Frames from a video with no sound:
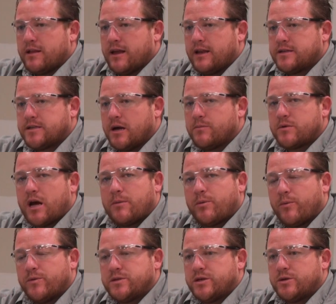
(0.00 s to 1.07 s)
that some type
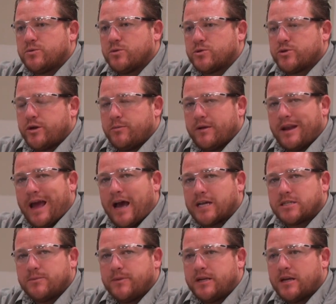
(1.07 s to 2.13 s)
of residual treatment
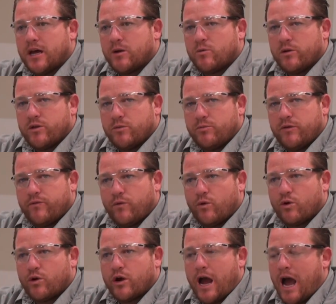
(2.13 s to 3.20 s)
has to be done, whether
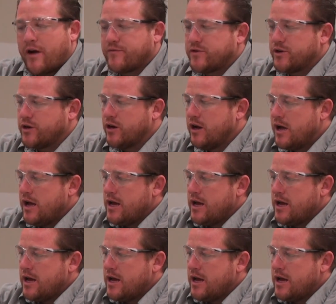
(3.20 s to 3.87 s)
before or after